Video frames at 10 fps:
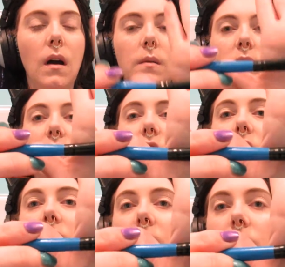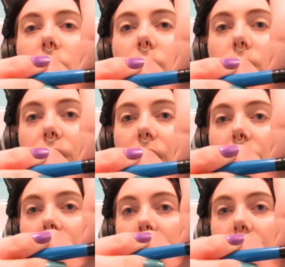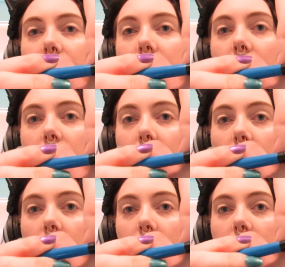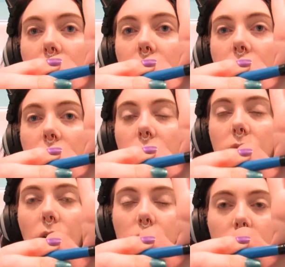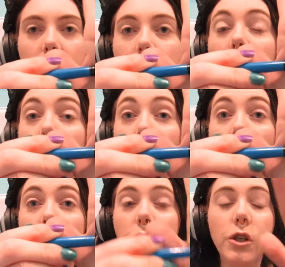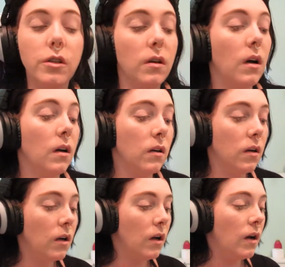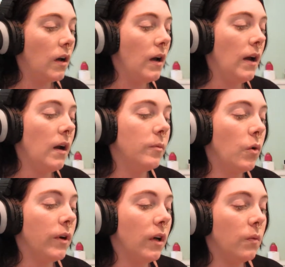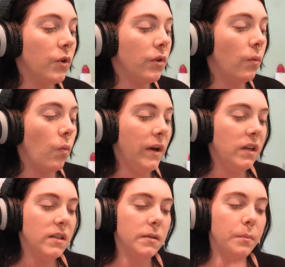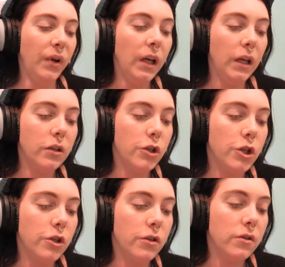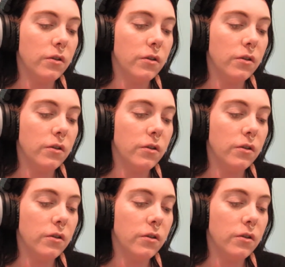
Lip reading: I'm going to start out with this color brush, and I'm going in with White Peach,